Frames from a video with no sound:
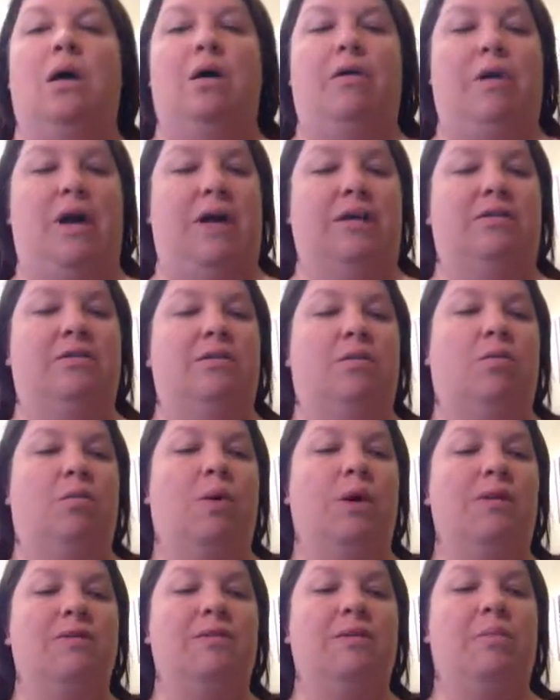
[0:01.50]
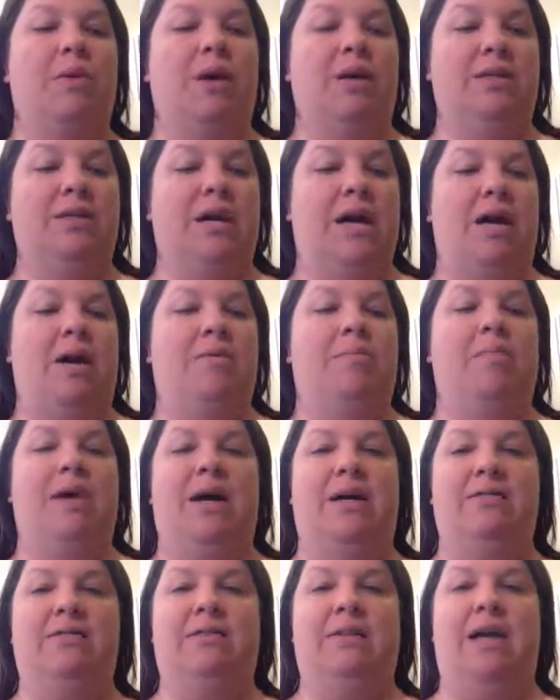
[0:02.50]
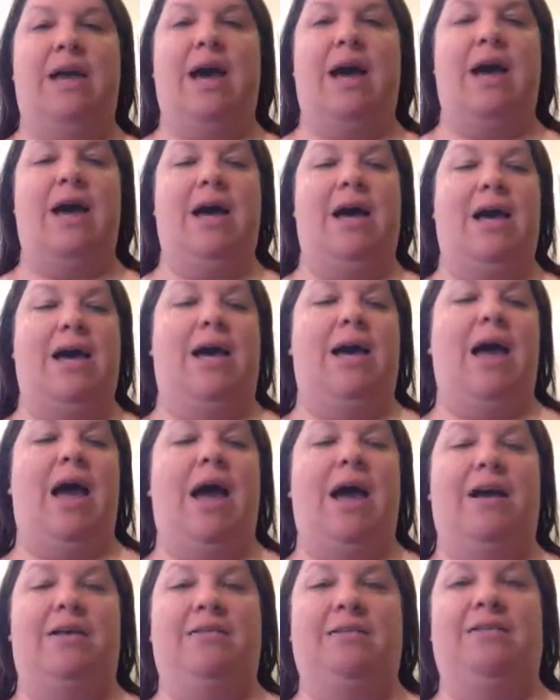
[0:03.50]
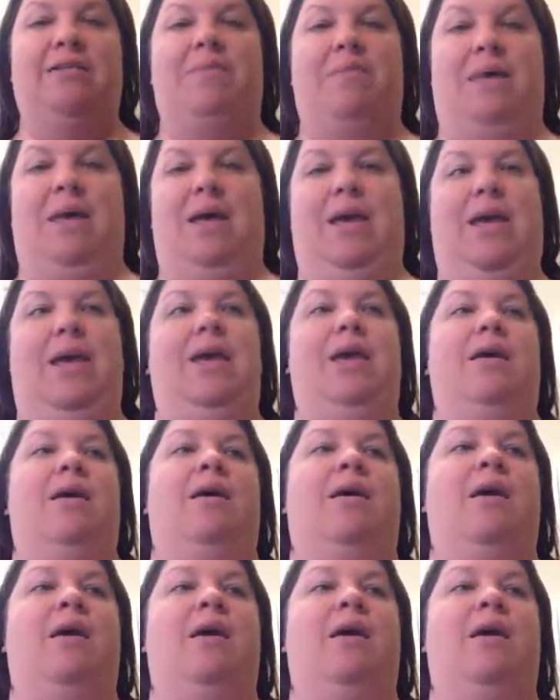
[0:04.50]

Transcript: Alright, so once upon a time, my CIA asked me